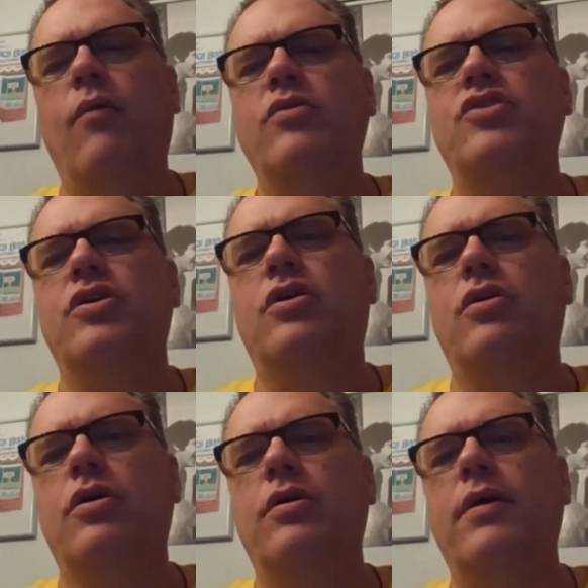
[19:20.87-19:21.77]
which
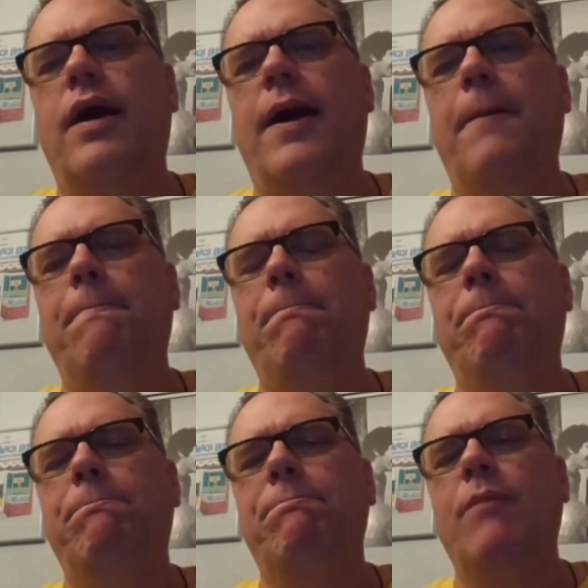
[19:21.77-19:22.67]
occurred, kind
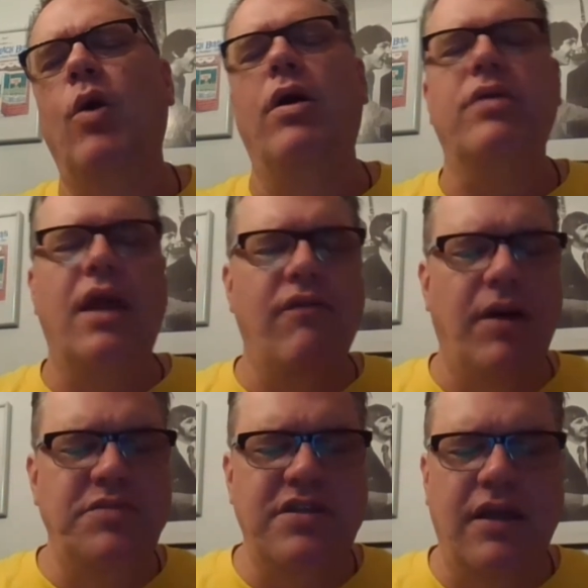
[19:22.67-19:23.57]
of
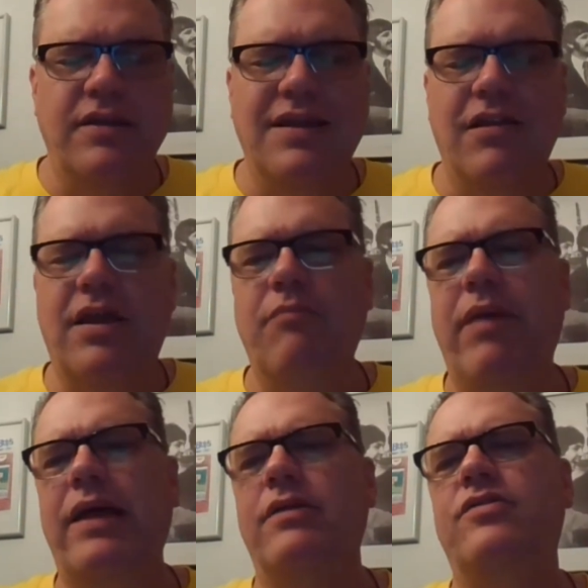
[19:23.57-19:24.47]
upset a
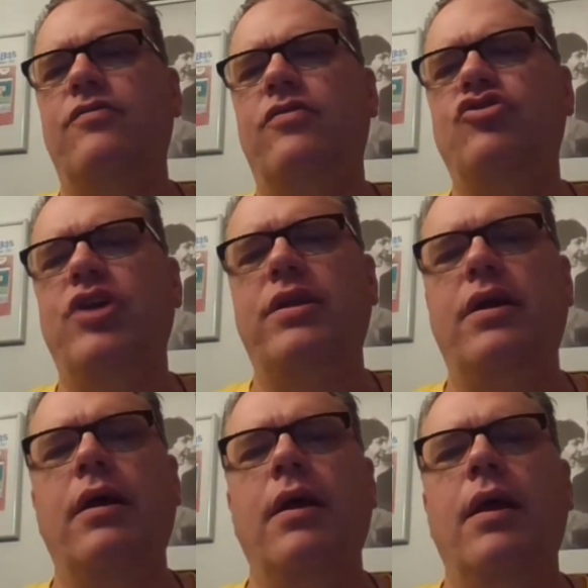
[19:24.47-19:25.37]
delicate balance in
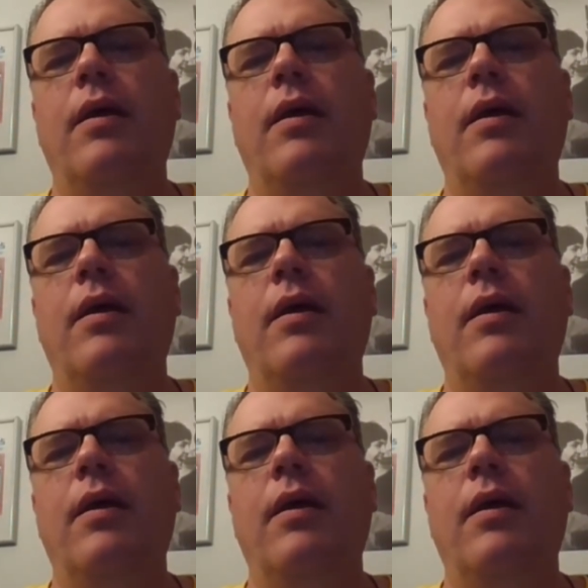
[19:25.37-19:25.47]
Virginia.